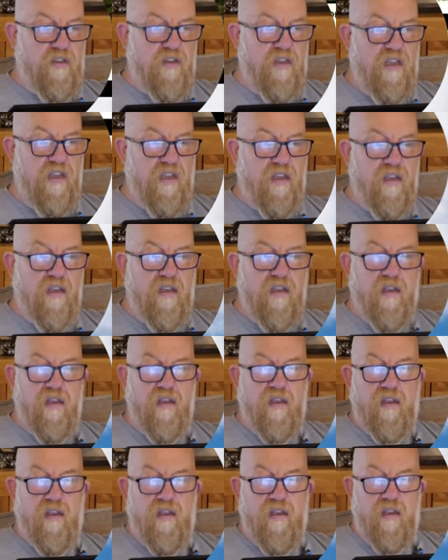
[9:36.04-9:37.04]
of the year.
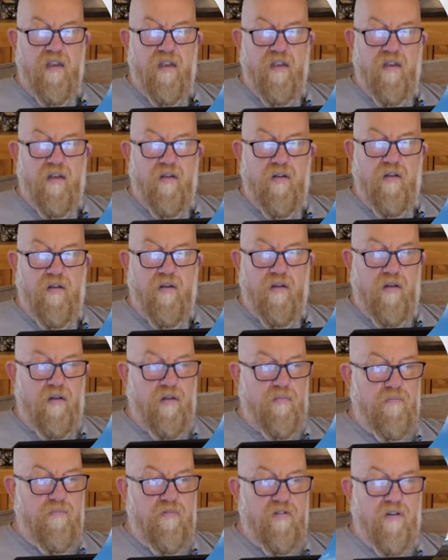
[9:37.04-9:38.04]
Um,